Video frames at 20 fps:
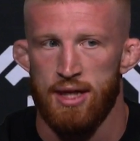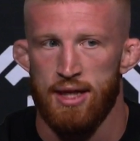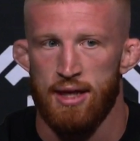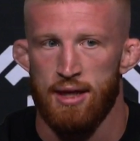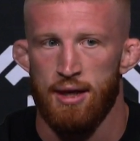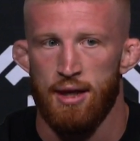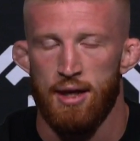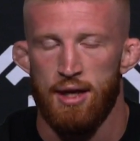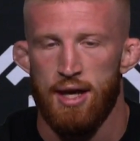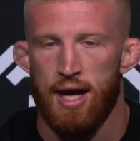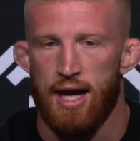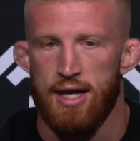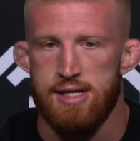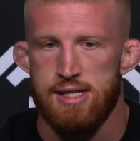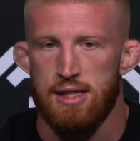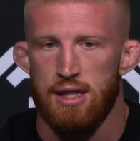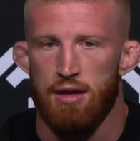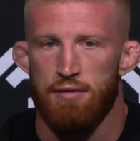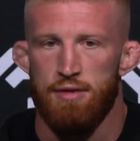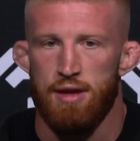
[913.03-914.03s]
And I just
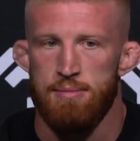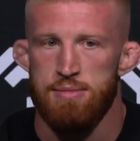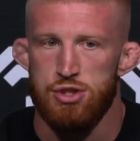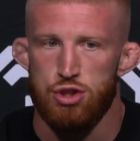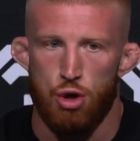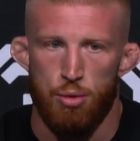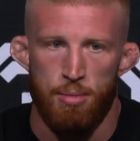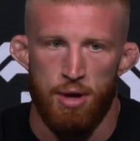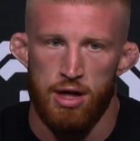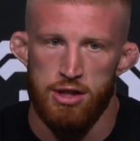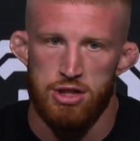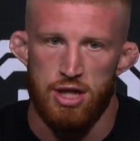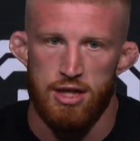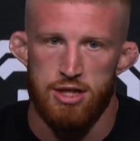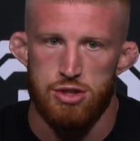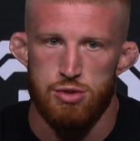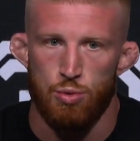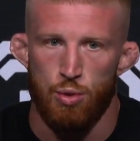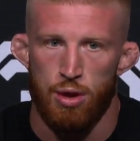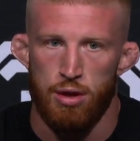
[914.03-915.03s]
love them so much. I
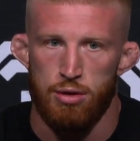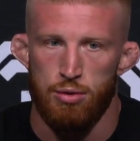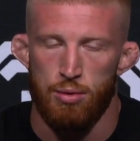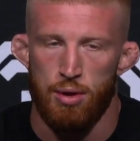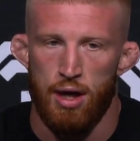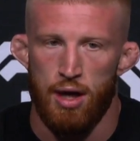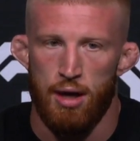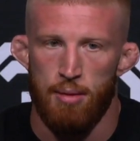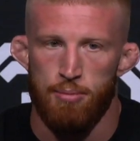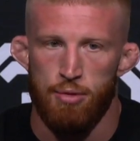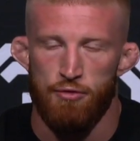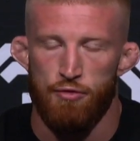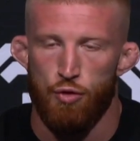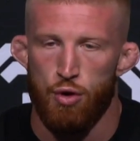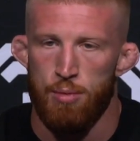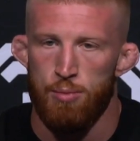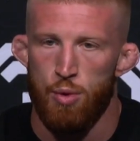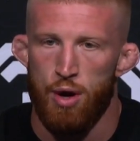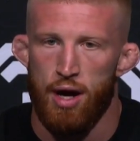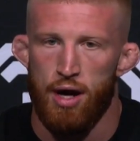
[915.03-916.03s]
just want to
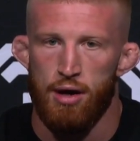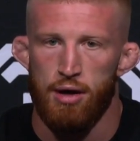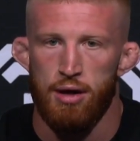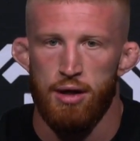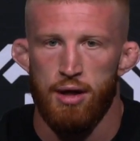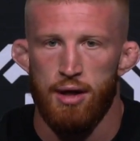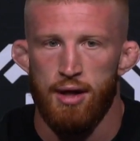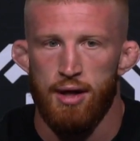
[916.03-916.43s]
perform well.